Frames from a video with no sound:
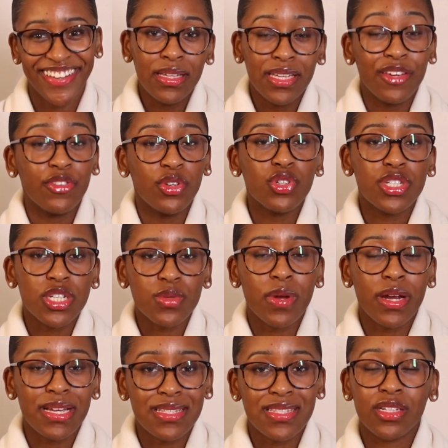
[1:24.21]
If you're just
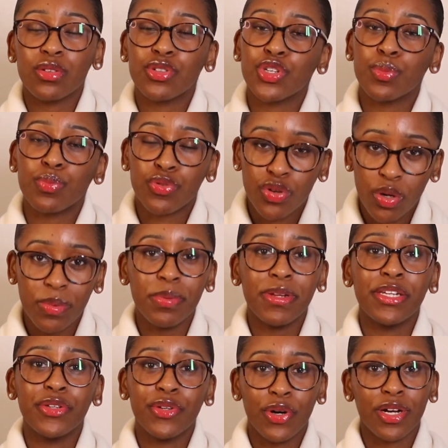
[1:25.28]
wearing silk, you're probably
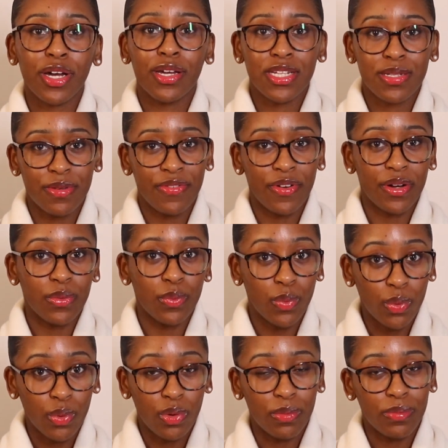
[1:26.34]
not going to be very
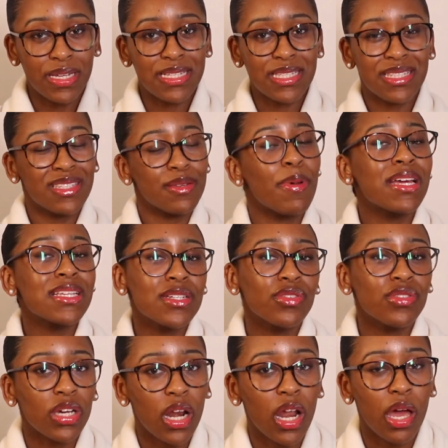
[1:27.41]
warm. It's depending on
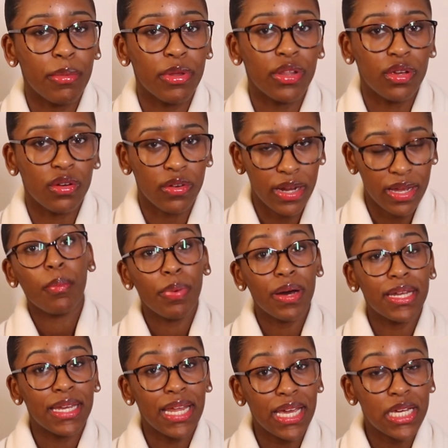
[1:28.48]
the climate that you're in, but
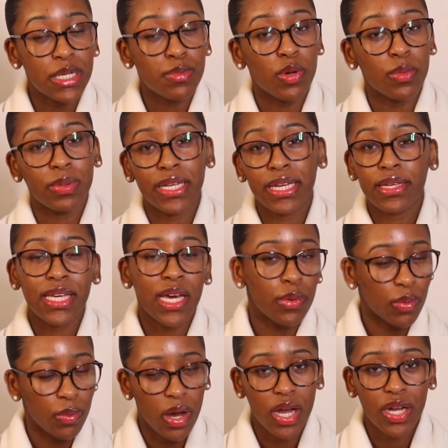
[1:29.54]
layered properly, it will
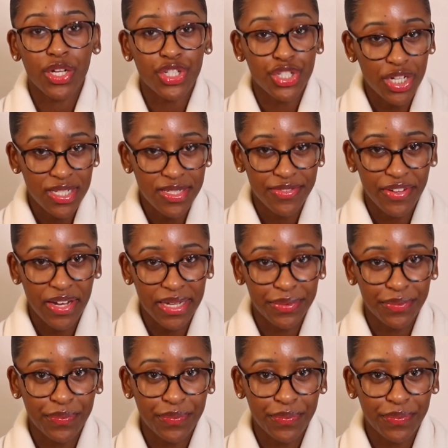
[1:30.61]
work just fine.